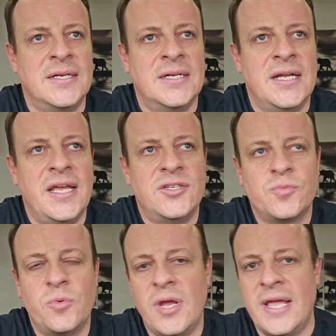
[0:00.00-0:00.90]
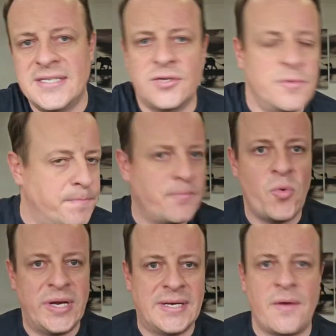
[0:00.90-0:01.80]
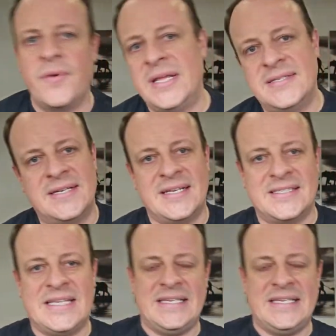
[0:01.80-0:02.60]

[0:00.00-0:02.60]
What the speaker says: It's a good point going into next season.